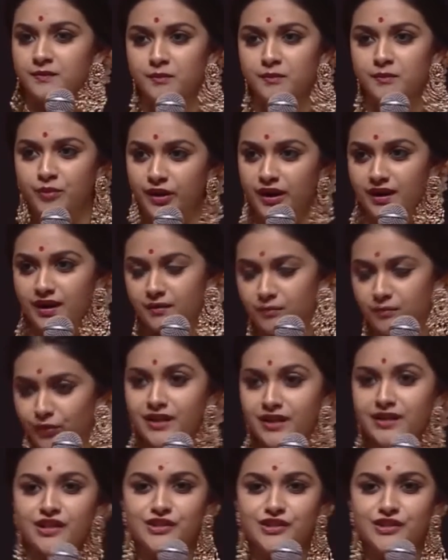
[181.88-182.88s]
bring
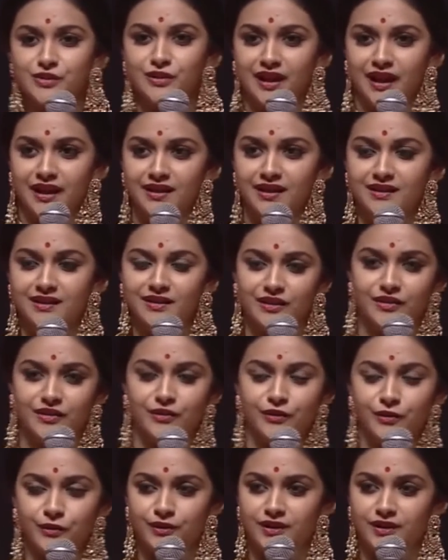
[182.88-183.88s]
this to light.
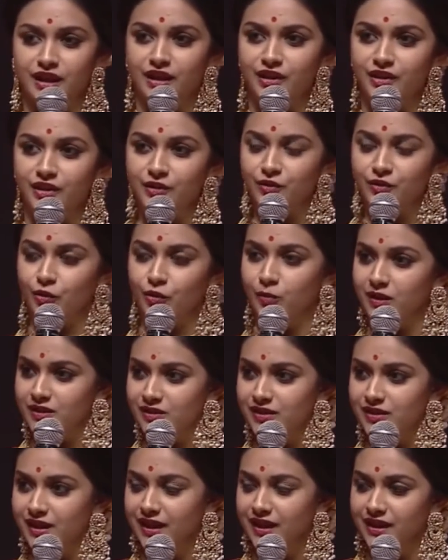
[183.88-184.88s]
So thank you so
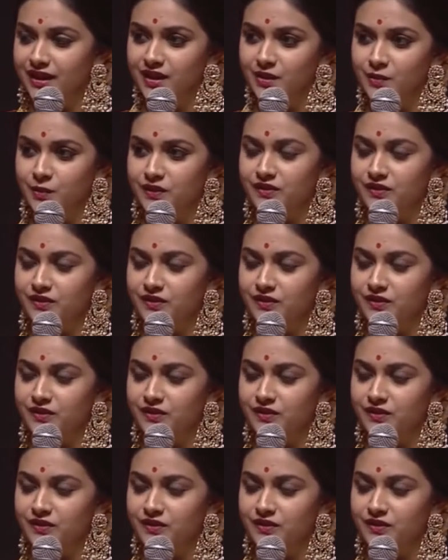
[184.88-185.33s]
much, Danny. It was